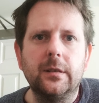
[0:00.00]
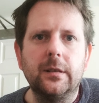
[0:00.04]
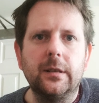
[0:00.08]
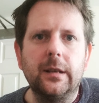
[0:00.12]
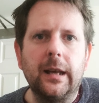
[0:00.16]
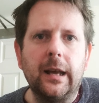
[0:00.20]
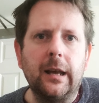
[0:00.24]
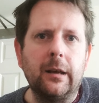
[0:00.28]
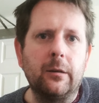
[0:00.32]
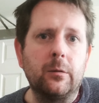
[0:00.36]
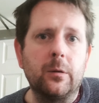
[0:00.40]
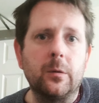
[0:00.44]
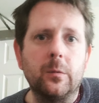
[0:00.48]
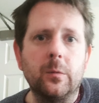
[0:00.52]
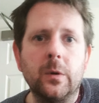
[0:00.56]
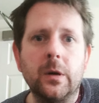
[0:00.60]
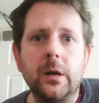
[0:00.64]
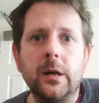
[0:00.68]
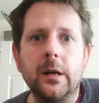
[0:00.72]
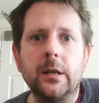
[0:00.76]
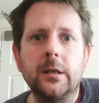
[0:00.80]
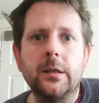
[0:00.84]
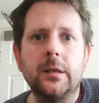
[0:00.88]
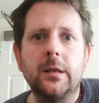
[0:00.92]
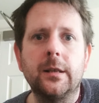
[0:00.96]
how it
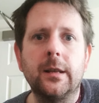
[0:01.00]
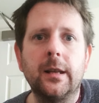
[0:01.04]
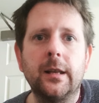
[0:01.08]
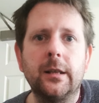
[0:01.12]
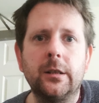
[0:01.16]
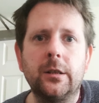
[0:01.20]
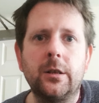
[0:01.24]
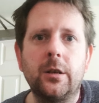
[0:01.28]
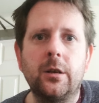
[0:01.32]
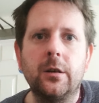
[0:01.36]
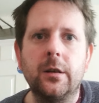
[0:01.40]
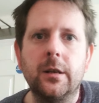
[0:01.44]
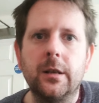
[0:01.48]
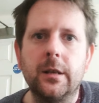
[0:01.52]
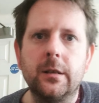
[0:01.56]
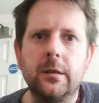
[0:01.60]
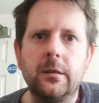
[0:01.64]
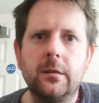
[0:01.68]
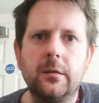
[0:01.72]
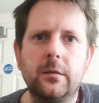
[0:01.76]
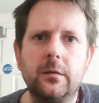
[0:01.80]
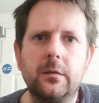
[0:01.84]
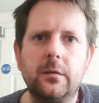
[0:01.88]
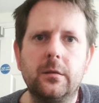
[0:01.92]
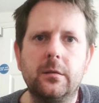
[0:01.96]
works and then try and
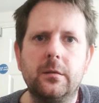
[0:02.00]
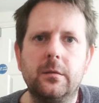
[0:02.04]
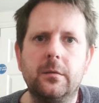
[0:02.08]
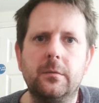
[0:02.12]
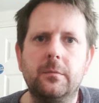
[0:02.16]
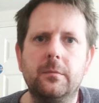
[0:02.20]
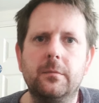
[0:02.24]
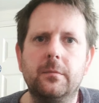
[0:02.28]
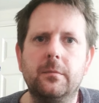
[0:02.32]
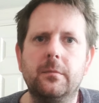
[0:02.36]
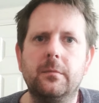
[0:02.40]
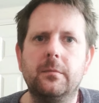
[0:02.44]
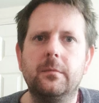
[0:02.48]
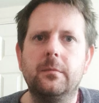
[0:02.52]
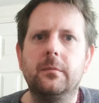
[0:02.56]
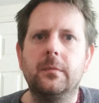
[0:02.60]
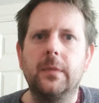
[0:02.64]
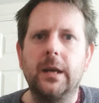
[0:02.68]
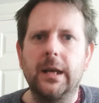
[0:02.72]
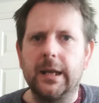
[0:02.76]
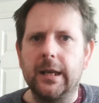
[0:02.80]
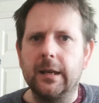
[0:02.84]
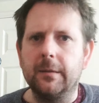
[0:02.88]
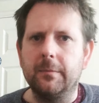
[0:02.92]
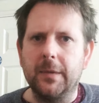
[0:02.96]

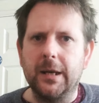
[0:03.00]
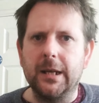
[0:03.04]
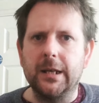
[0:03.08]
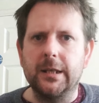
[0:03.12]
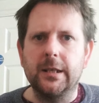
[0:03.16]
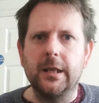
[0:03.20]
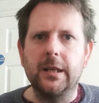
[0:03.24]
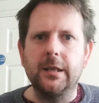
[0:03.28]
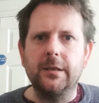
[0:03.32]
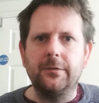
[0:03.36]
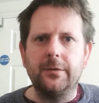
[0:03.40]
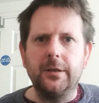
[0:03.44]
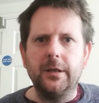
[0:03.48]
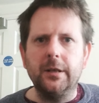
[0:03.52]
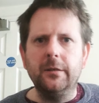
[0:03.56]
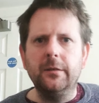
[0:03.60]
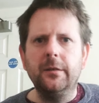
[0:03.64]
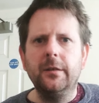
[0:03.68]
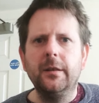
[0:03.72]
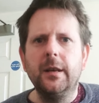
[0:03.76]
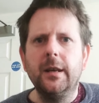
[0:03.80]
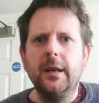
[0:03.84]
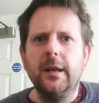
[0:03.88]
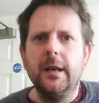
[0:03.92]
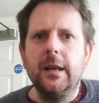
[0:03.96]
make it make sense for you.
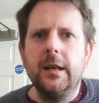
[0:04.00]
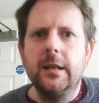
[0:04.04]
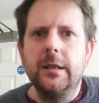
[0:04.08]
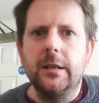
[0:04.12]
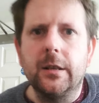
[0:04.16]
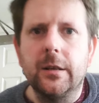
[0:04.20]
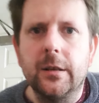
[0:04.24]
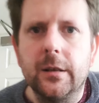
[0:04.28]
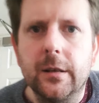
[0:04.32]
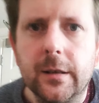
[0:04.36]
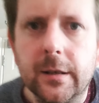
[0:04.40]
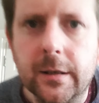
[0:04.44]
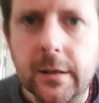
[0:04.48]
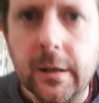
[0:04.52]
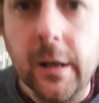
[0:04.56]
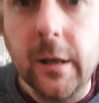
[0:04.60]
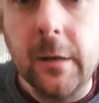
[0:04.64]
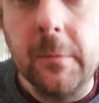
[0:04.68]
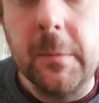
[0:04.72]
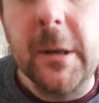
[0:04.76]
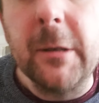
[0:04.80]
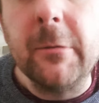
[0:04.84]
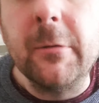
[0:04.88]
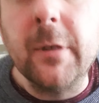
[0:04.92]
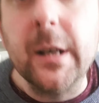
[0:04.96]
So it's going to
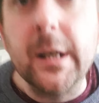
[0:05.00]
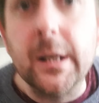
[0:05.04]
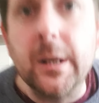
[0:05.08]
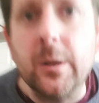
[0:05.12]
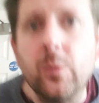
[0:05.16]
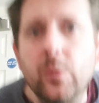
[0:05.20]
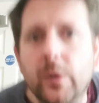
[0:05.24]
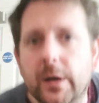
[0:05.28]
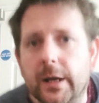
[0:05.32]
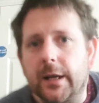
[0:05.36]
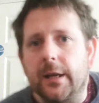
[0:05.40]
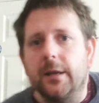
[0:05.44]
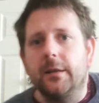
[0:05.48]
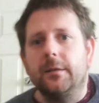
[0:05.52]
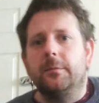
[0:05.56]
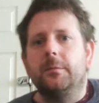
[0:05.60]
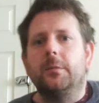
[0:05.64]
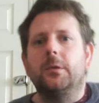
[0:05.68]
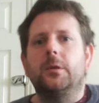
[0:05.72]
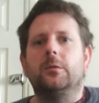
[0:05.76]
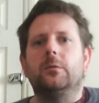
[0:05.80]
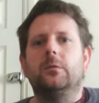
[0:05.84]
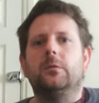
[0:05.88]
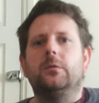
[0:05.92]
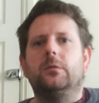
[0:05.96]
be really quick,
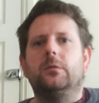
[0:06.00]
but